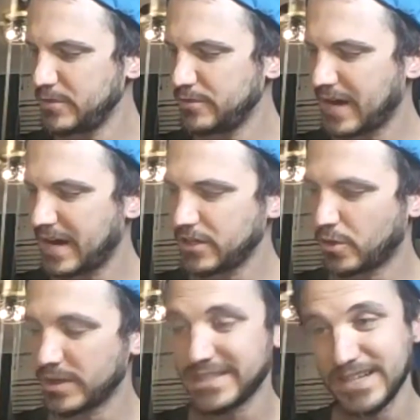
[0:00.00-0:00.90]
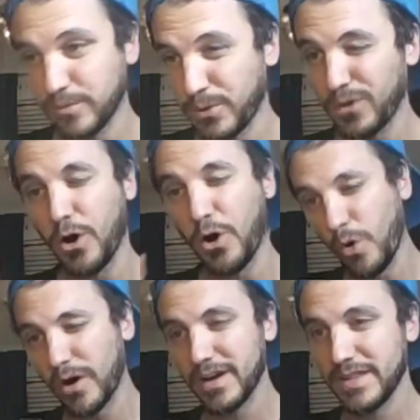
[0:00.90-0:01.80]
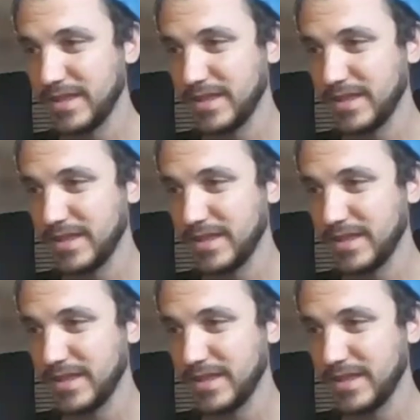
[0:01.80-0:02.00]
You've got your single pole or